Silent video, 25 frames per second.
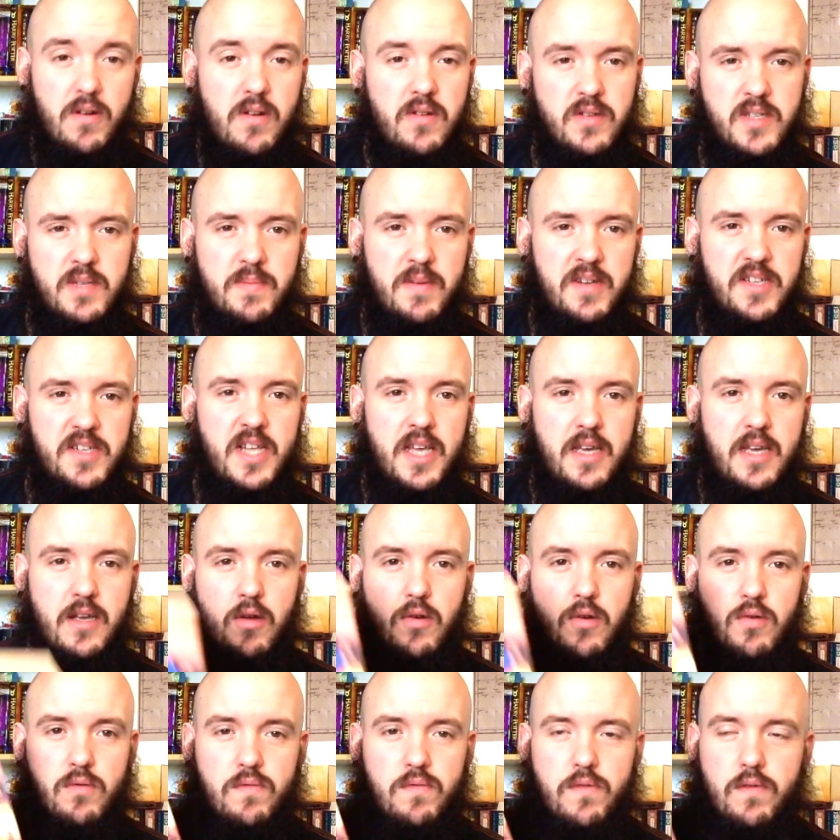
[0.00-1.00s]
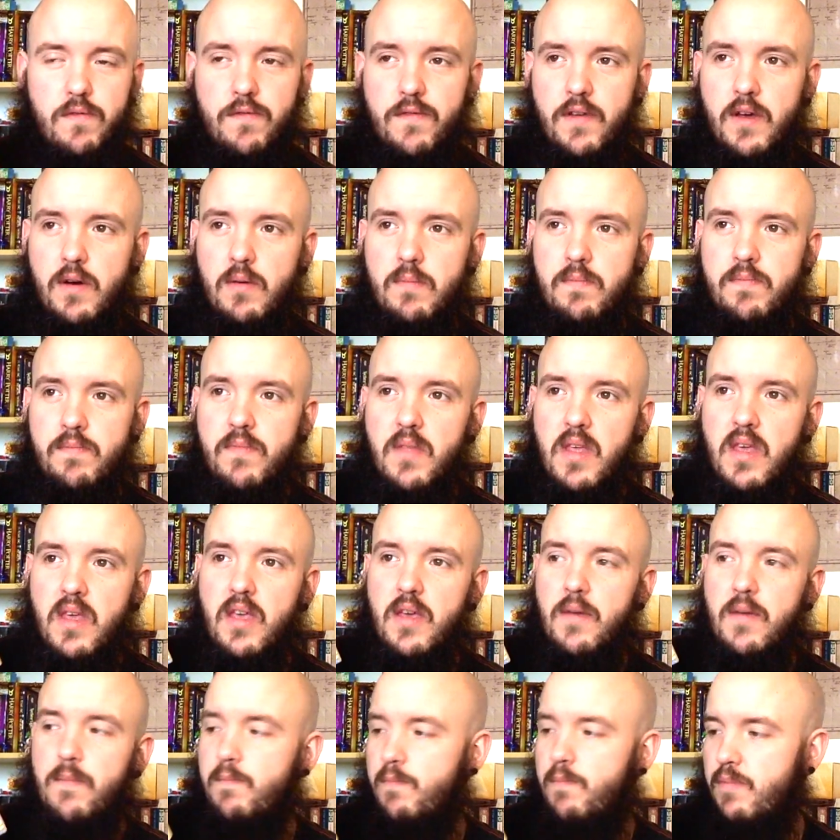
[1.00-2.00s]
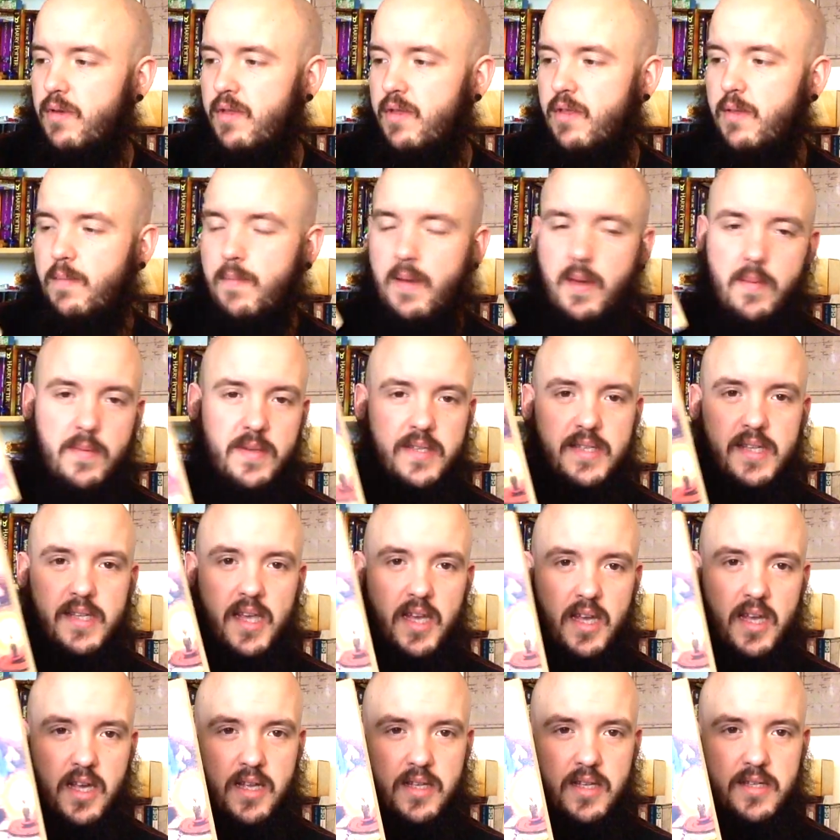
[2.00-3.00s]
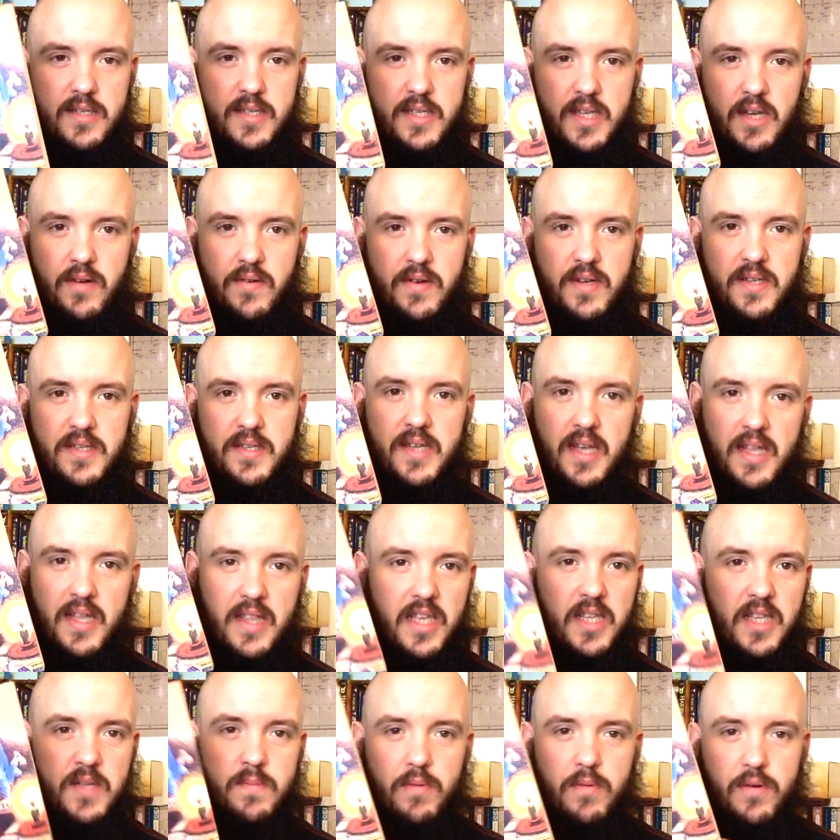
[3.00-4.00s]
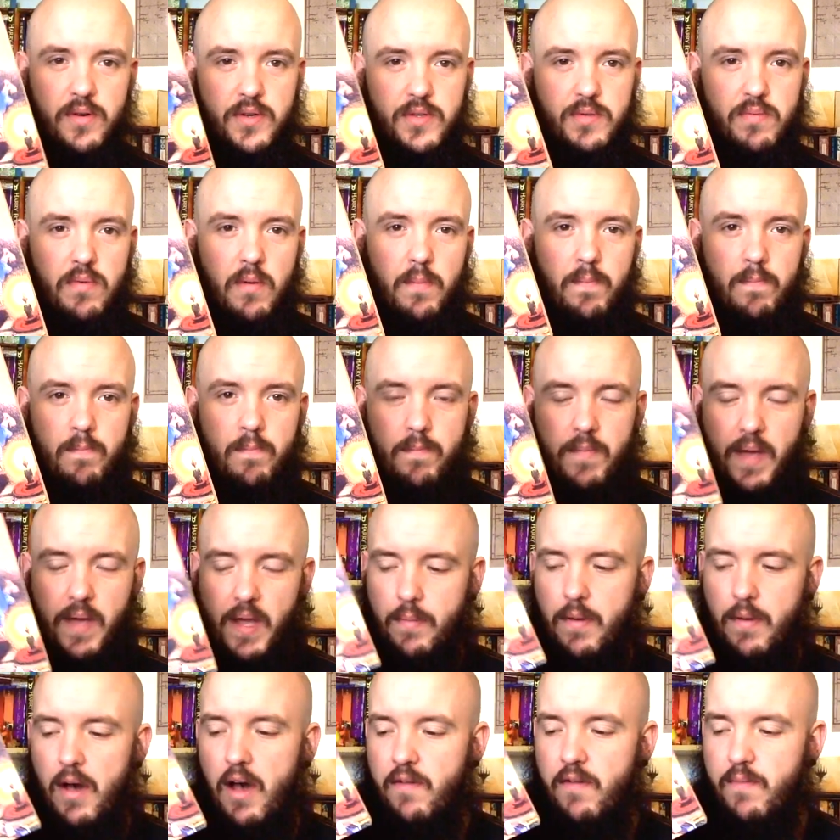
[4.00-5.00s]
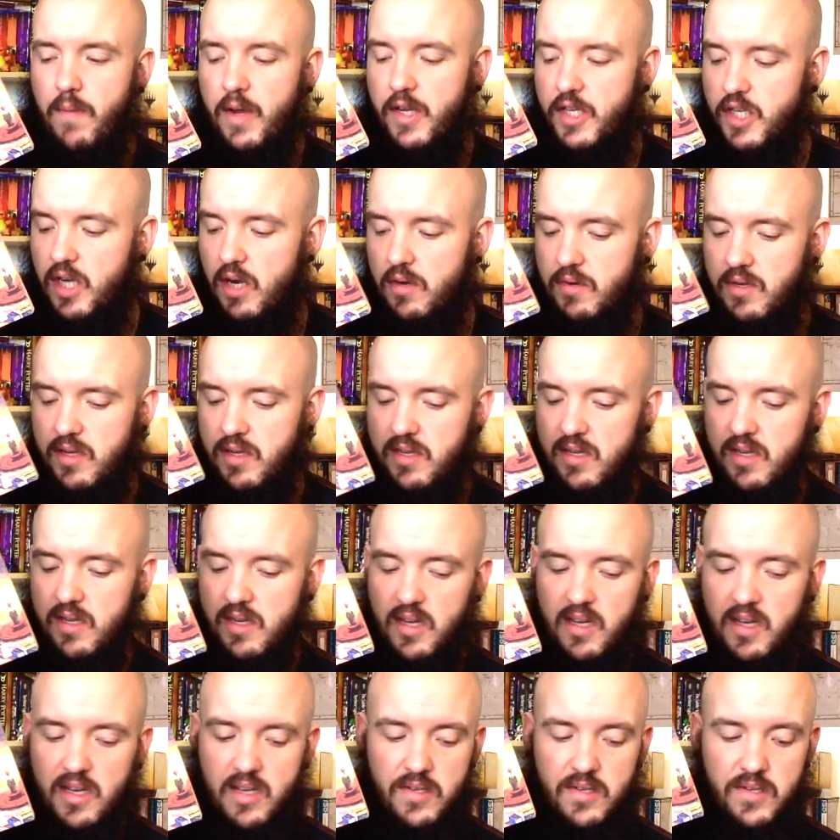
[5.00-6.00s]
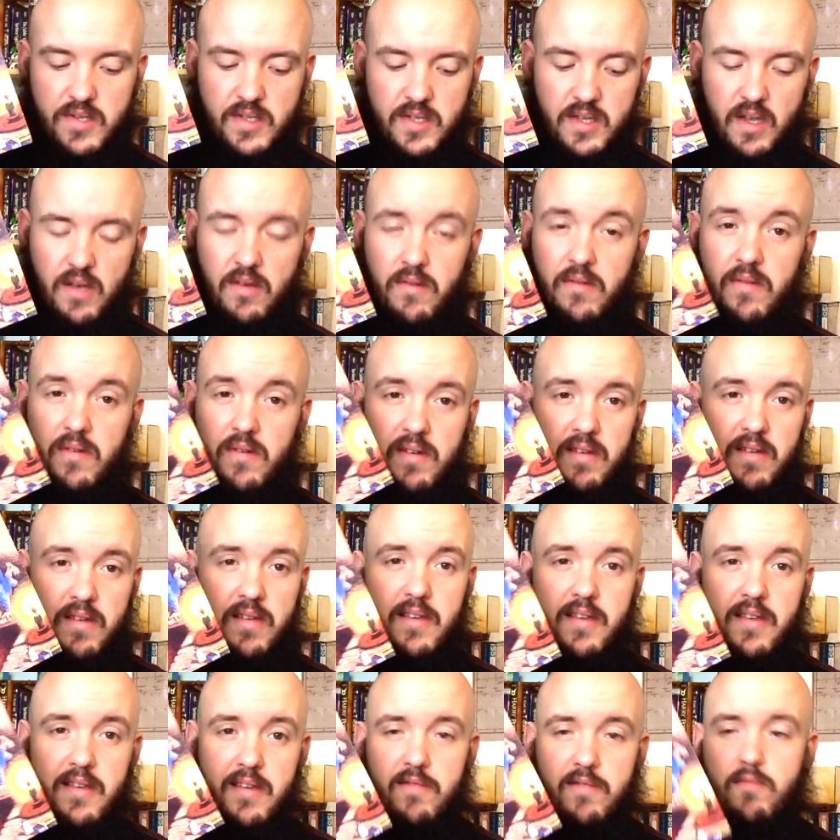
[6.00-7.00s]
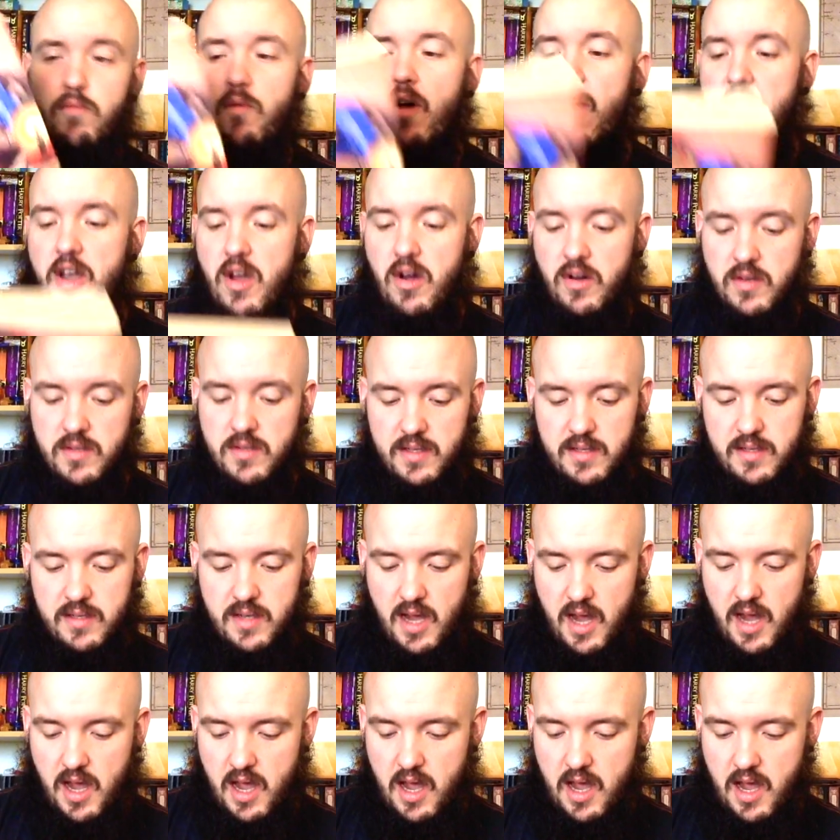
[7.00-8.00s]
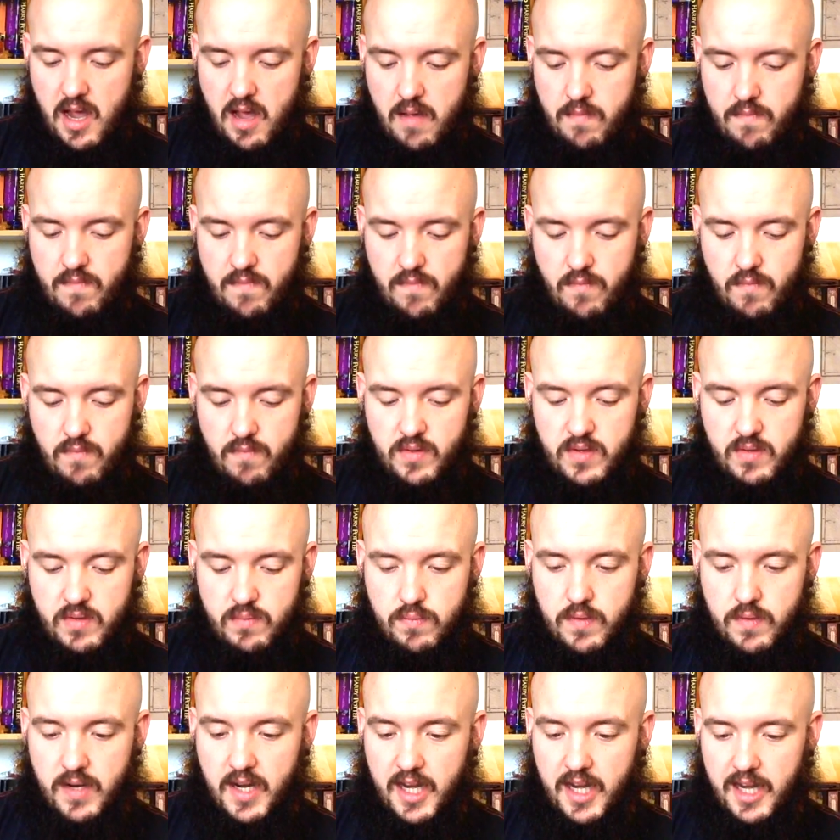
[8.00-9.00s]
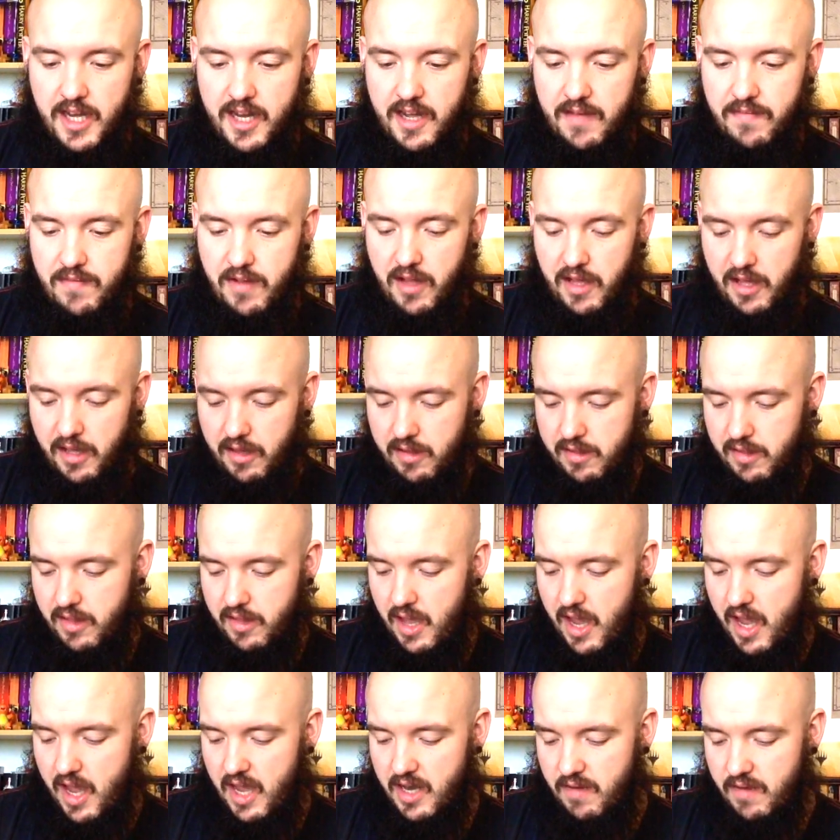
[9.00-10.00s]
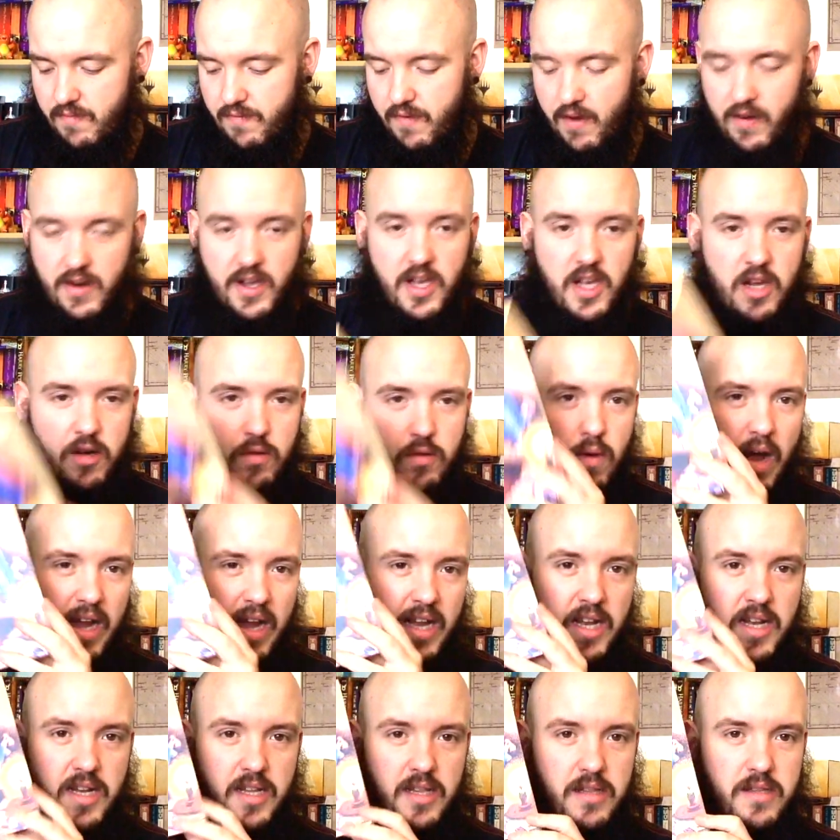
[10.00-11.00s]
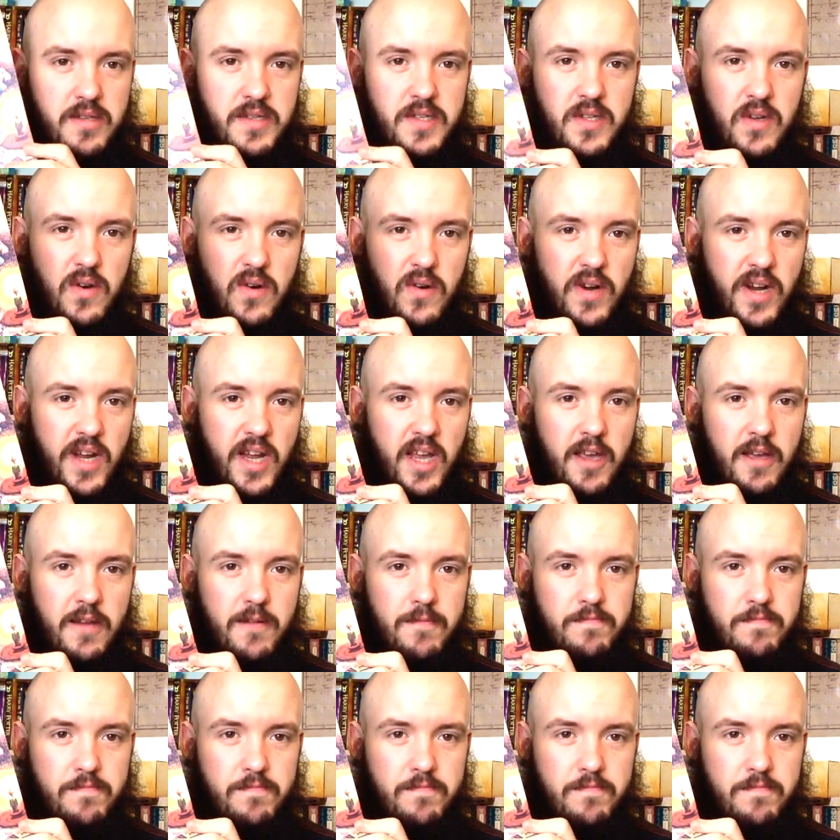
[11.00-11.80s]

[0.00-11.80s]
Not so much that god-awful film, but the BBC series and these books were a big part of my childhood. So, why not? It's really lovely, and a very quaint little story.